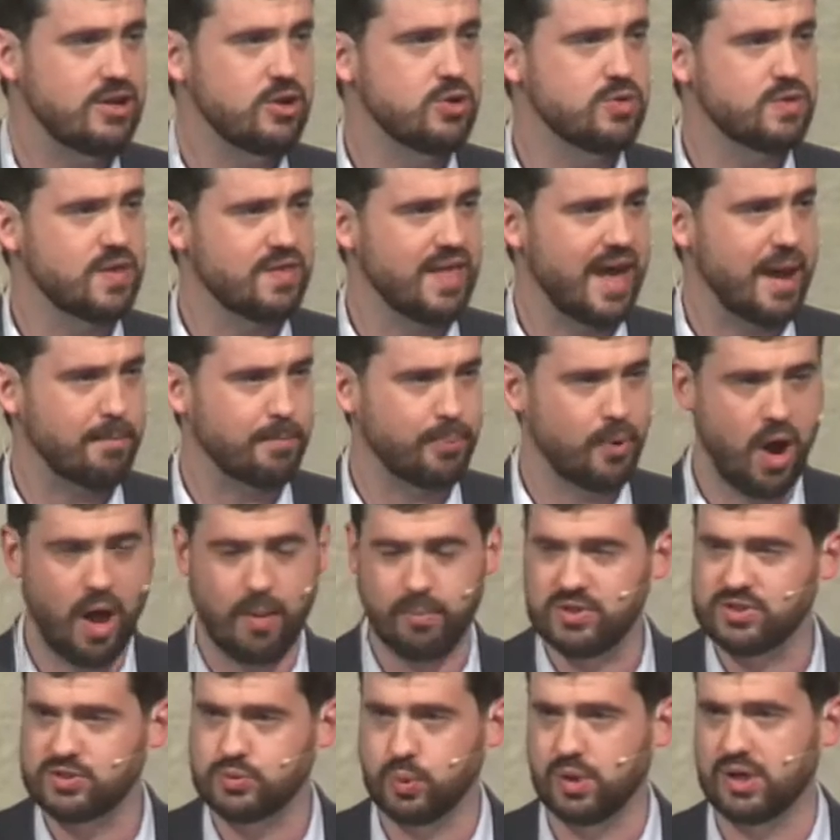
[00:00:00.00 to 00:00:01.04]
he knew that that
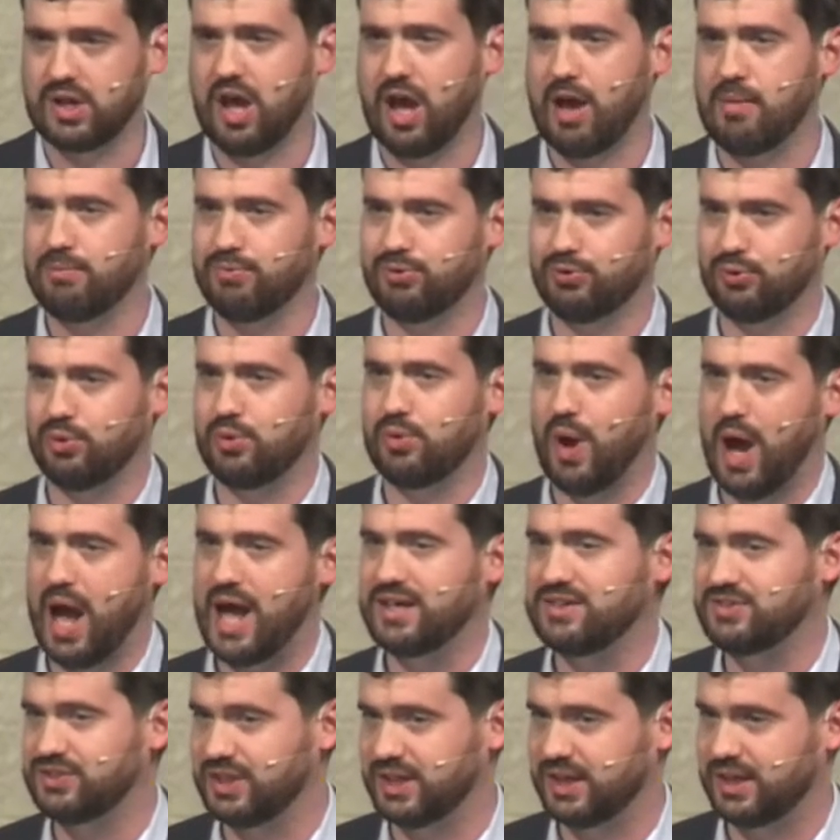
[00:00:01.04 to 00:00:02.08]
promise would come through
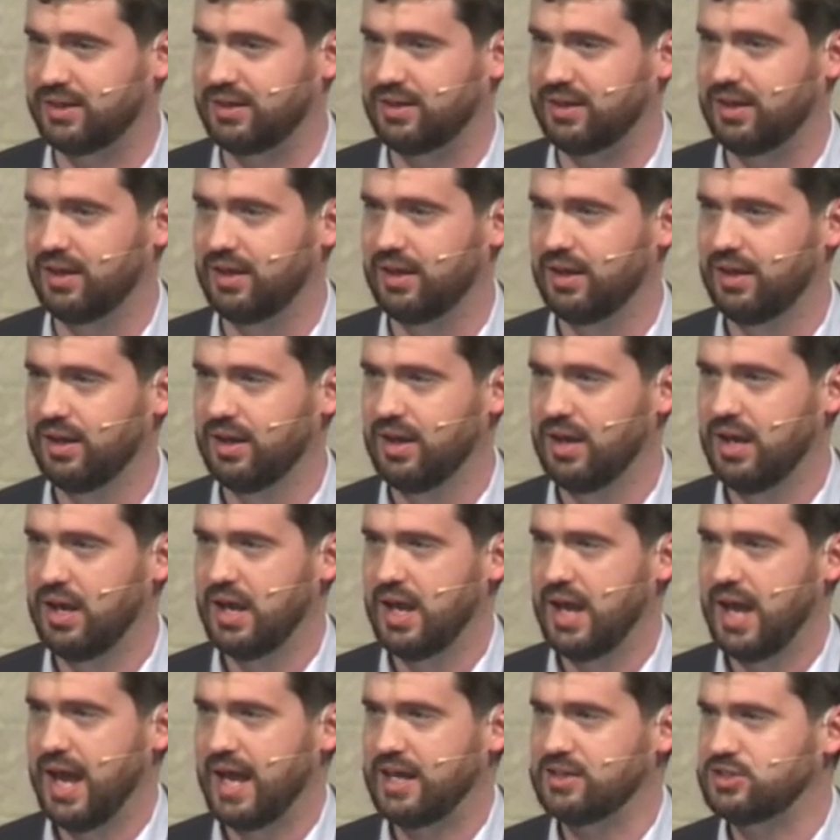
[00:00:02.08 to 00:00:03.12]
Isaac.
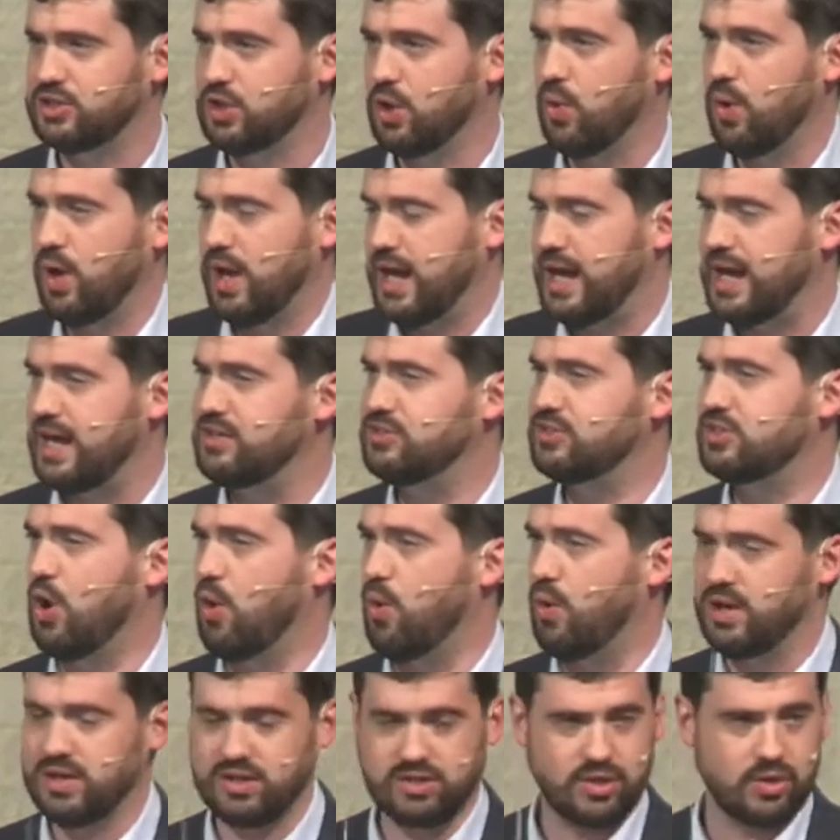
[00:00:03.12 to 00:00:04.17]
And so he's
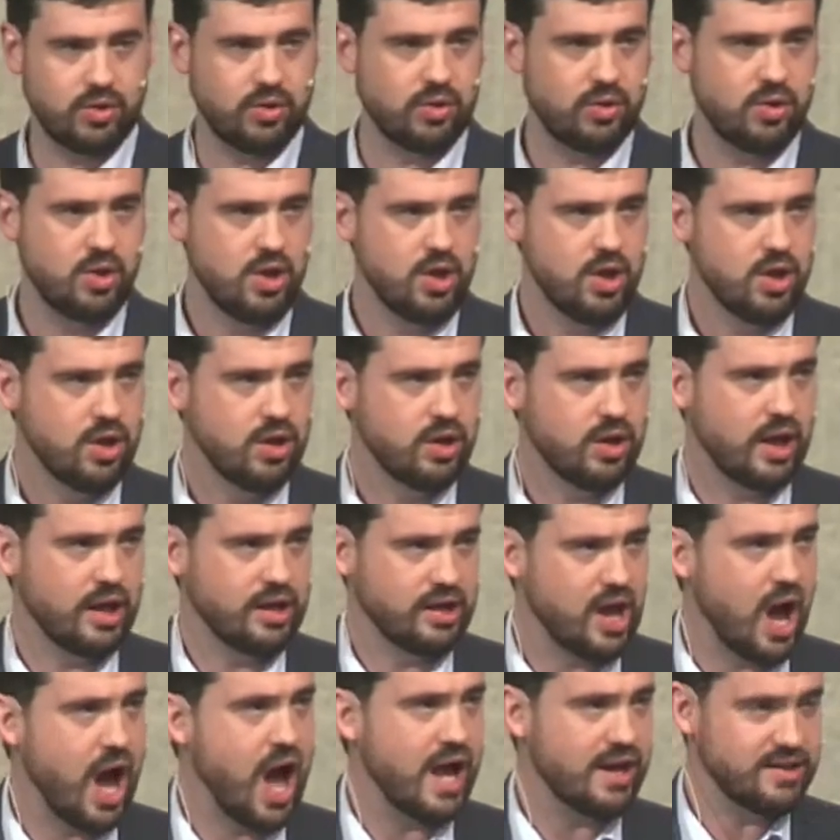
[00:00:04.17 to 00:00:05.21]
going to,
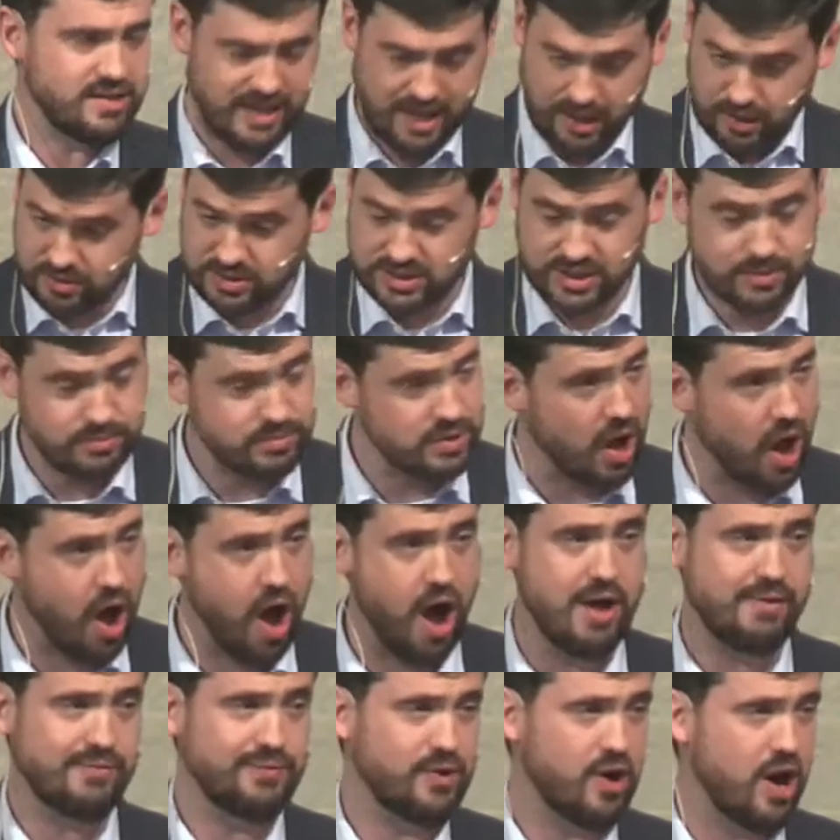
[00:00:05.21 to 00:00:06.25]
uh, God tells him to
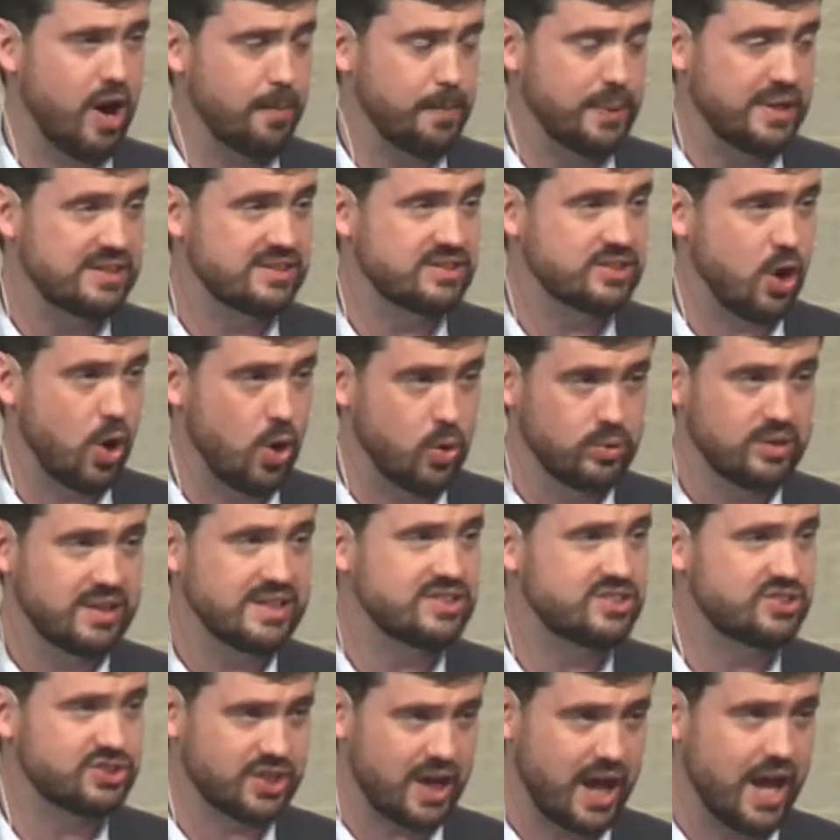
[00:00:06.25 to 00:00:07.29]
offer up his
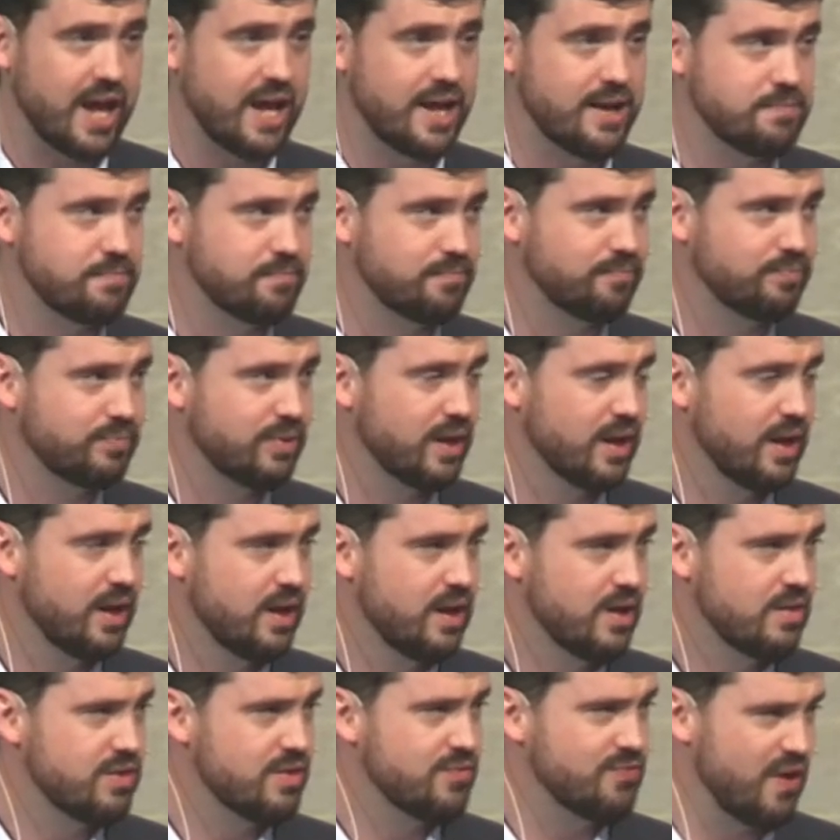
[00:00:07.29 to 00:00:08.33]
only son,
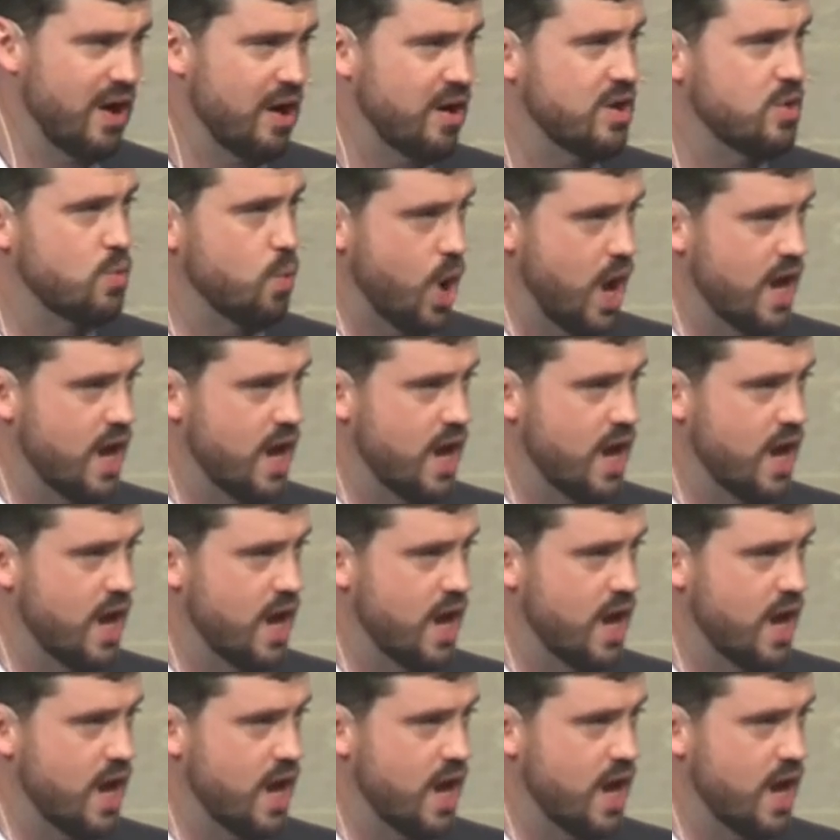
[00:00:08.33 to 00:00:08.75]
the very